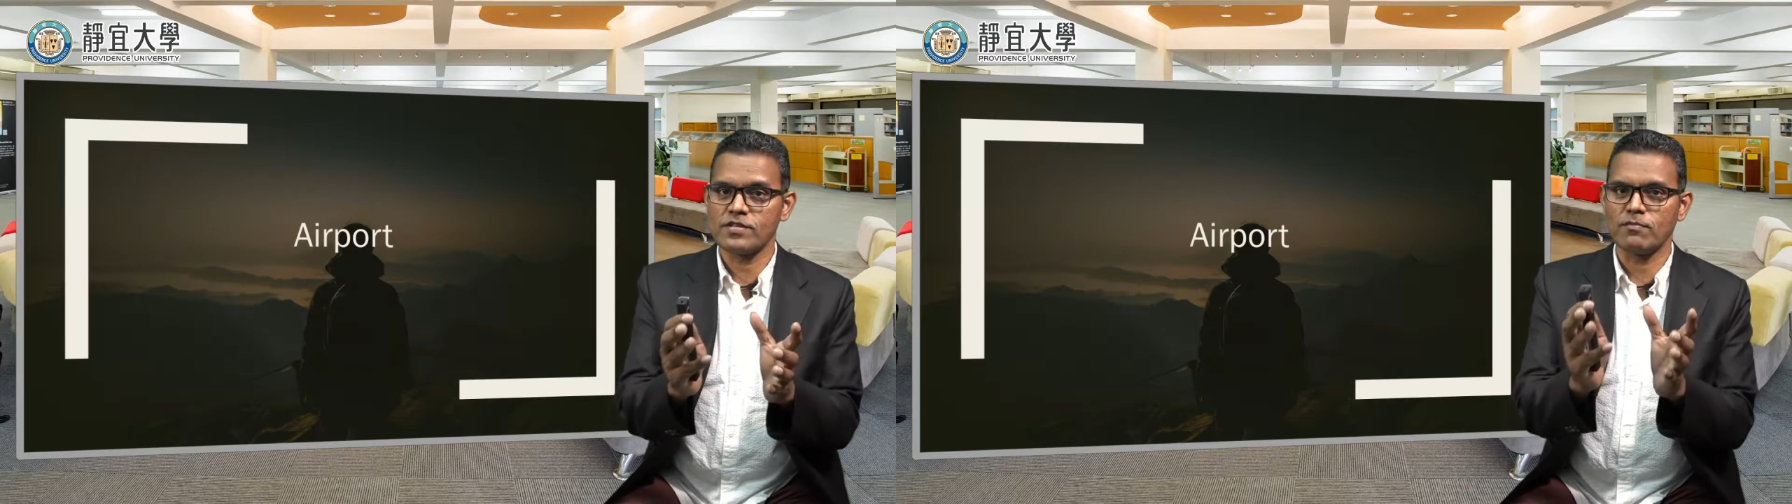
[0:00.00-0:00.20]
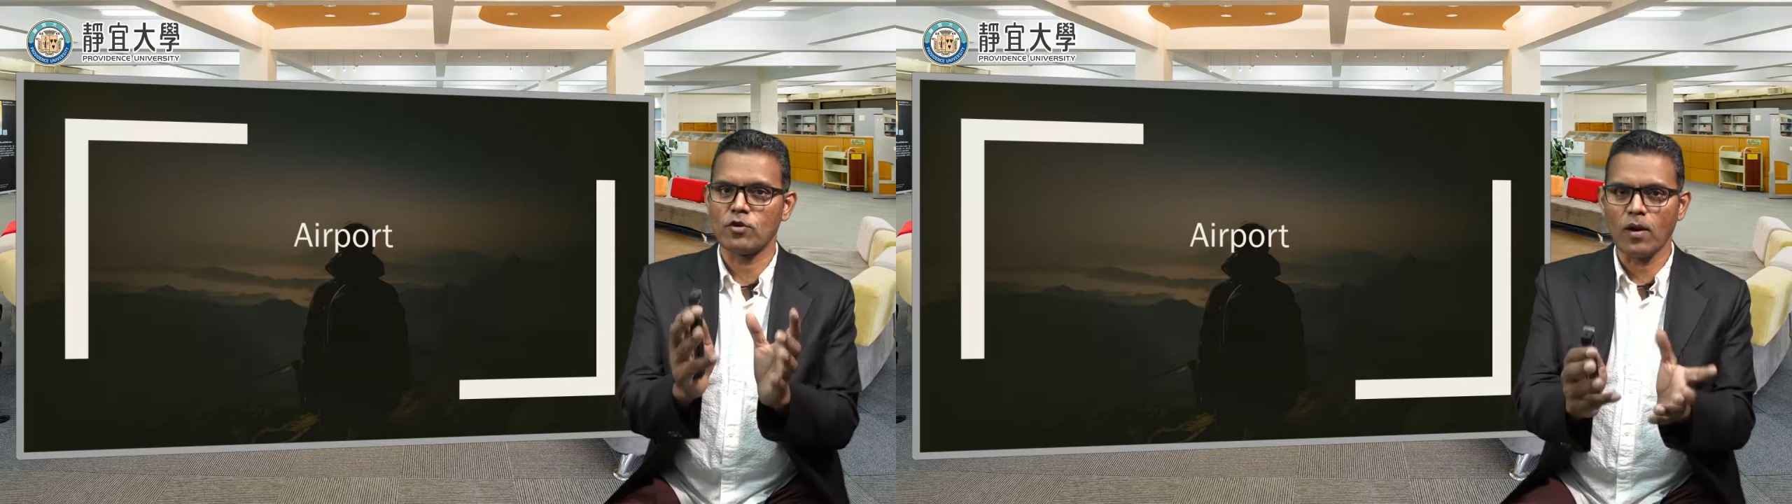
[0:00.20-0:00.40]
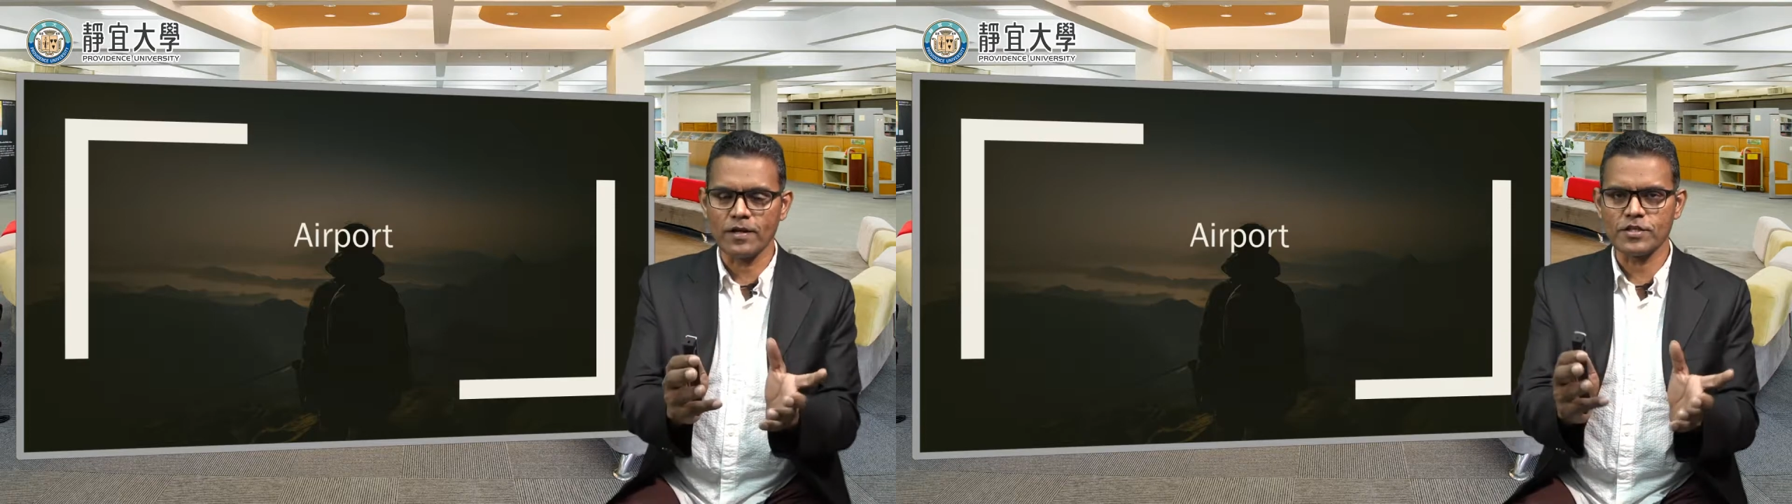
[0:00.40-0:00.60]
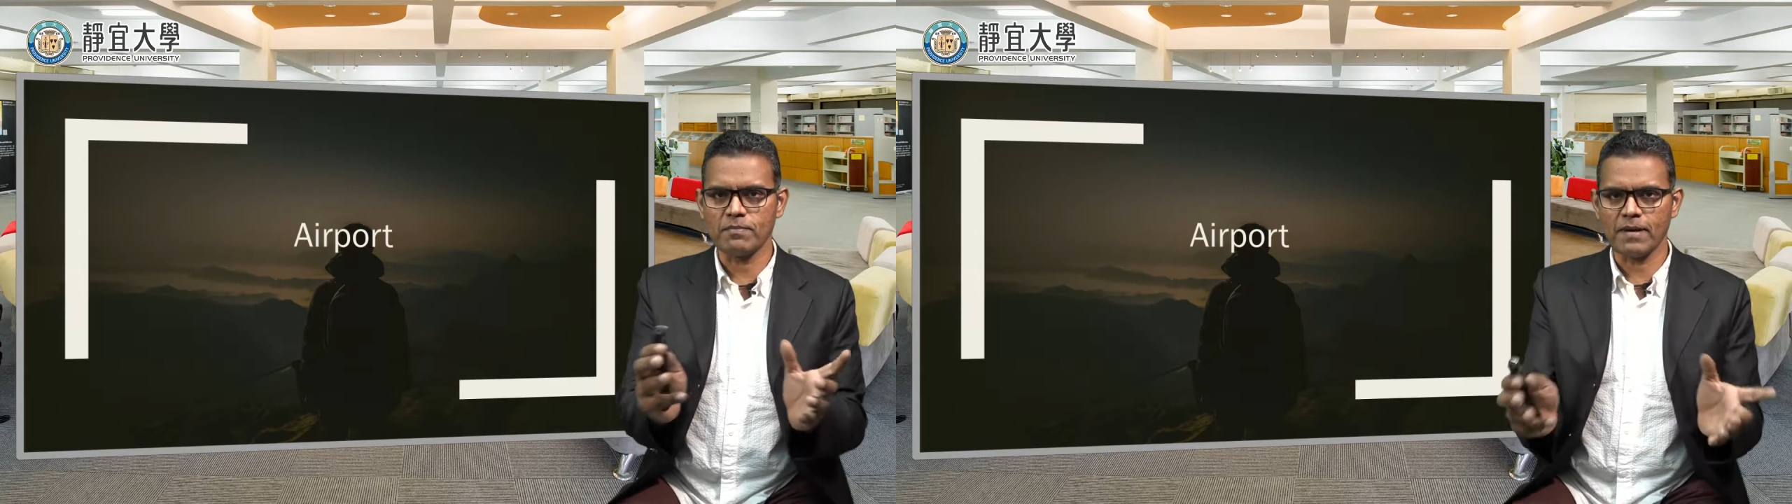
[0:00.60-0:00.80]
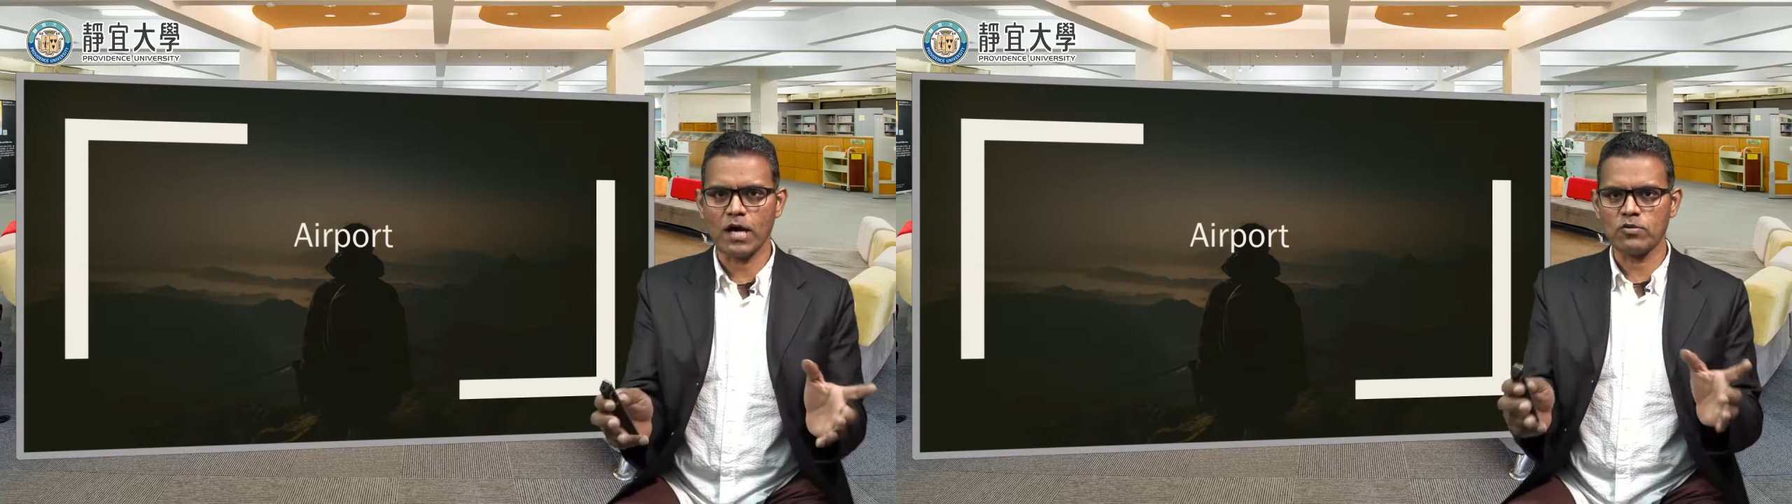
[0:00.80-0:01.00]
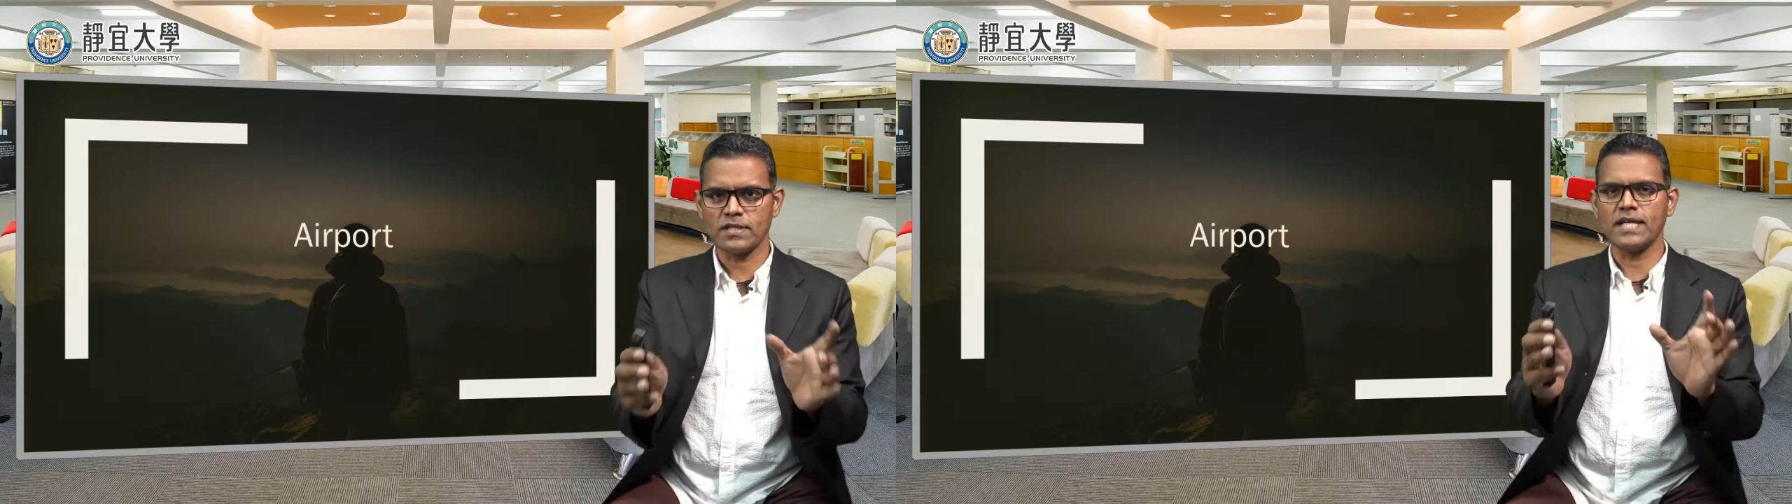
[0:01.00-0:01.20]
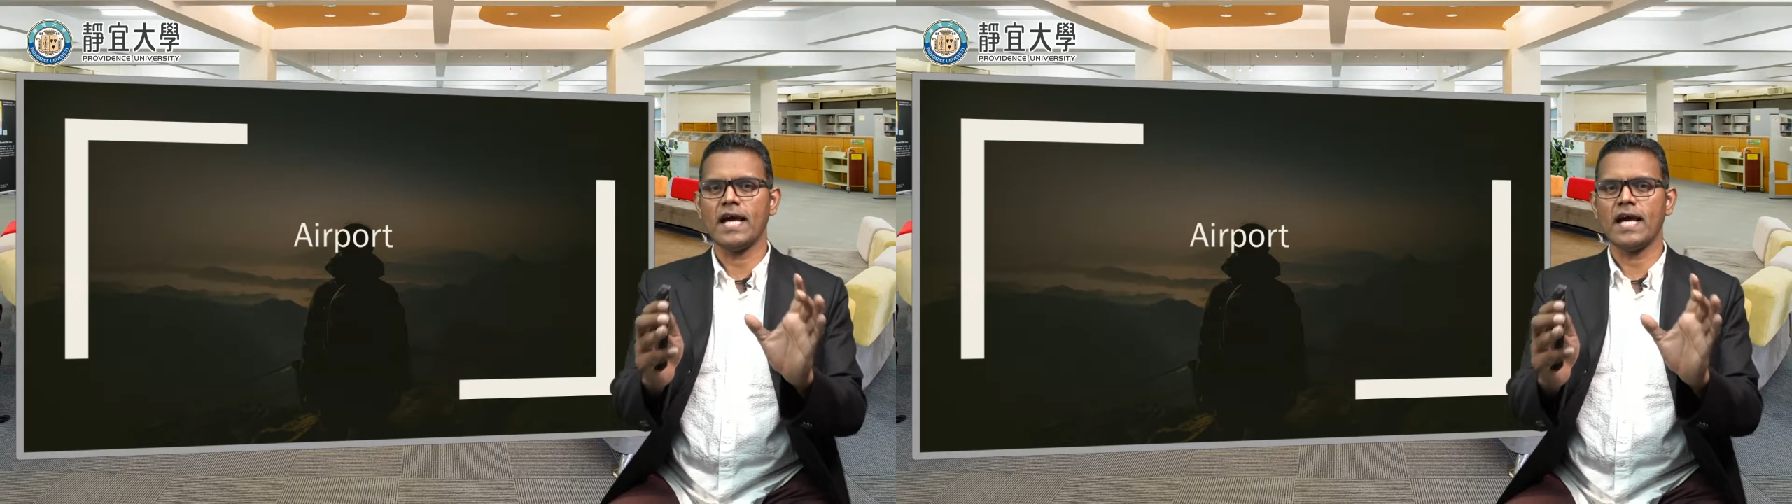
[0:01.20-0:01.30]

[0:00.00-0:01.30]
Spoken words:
some knowledge about